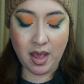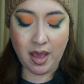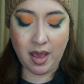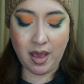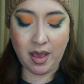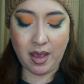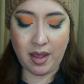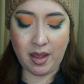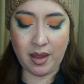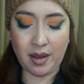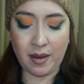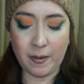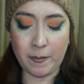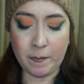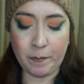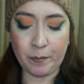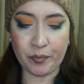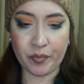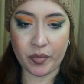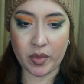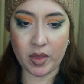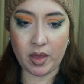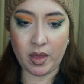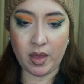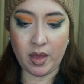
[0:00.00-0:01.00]
And
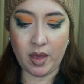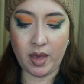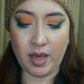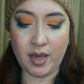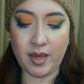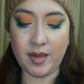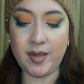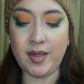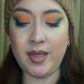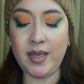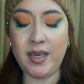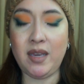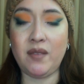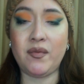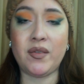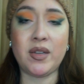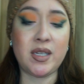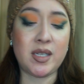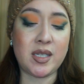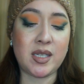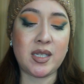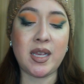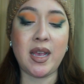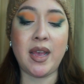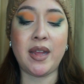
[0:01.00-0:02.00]
he even
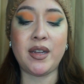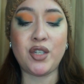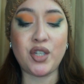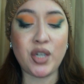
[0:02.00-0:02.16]
said,